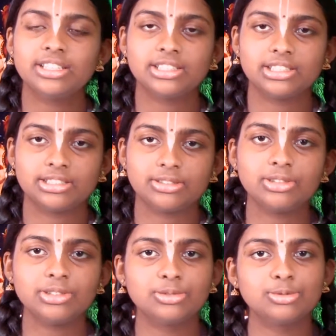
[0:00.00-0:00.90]
uh,
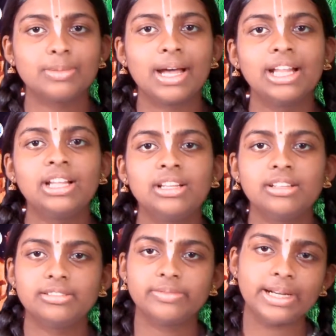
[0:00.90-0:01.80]
Oh Subal,
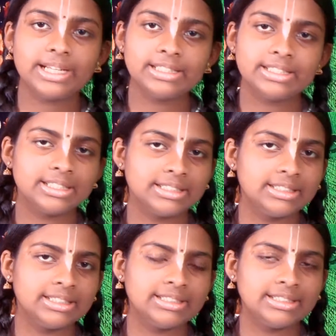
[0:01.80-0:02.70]
why
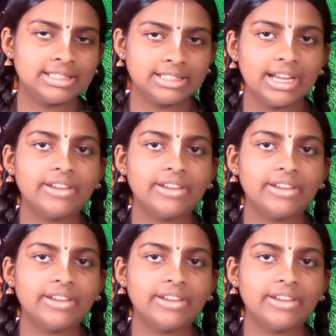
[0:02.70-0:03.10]
did, did uh,